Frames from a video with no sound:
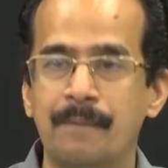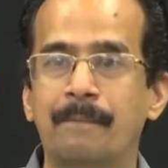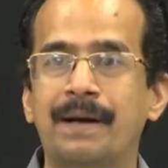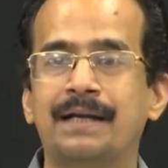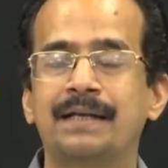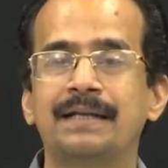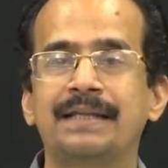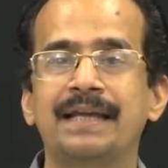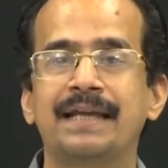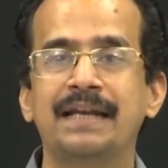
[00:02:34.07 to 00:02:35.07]
but
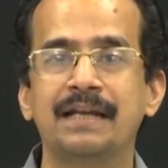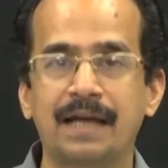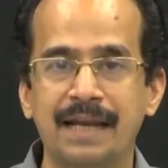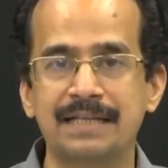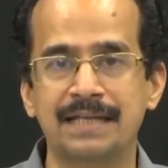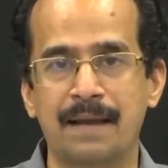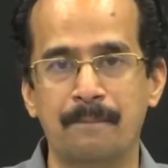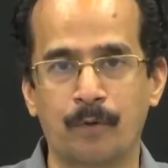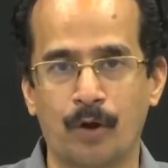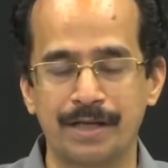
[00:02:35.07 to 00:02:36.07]
they encourage
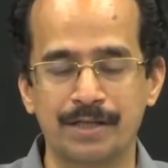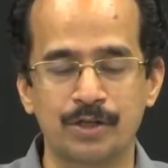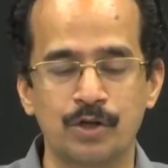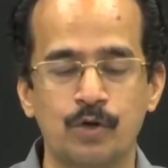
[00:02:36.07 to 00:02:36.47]
employees